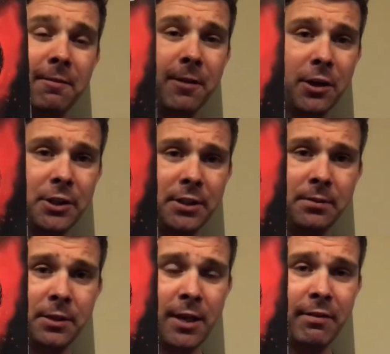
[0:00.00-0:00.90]
a virgin
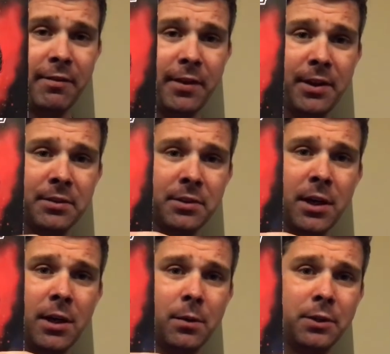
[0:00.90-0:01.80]
cover for this,
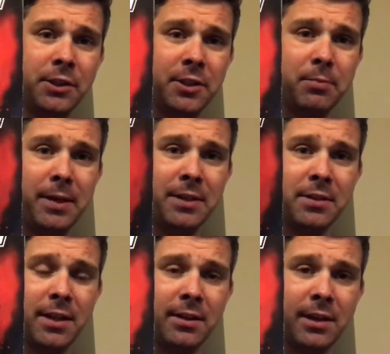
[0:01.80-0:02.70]
which just means
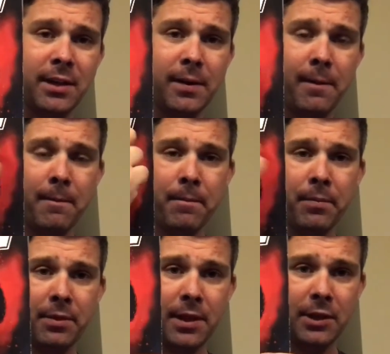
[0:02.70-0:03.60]
that the
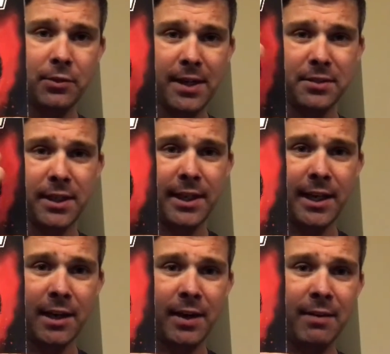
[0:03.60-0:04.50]
the dressing
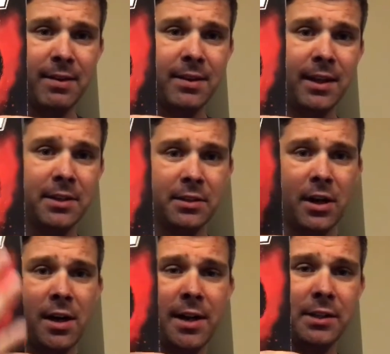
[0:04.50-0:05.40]
here and everything is
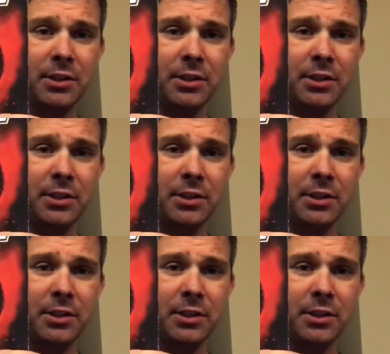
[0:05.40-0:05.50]
gone.